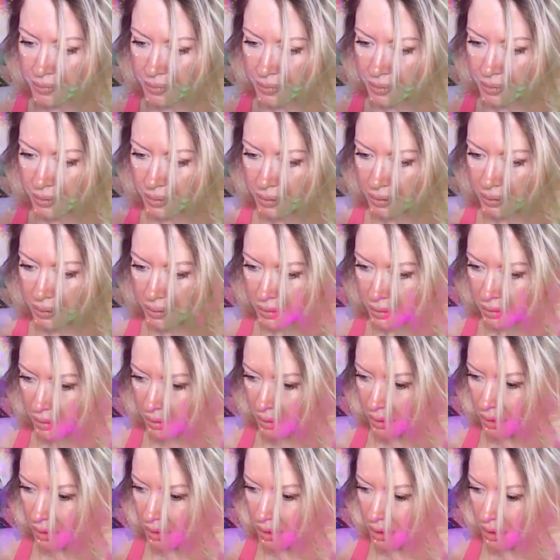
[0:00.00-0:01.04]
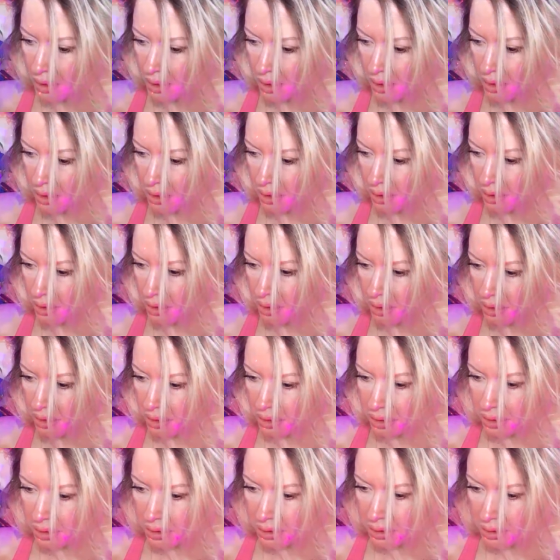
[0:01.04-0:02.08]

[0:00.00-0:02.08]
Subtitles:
No one is speaking in this clip.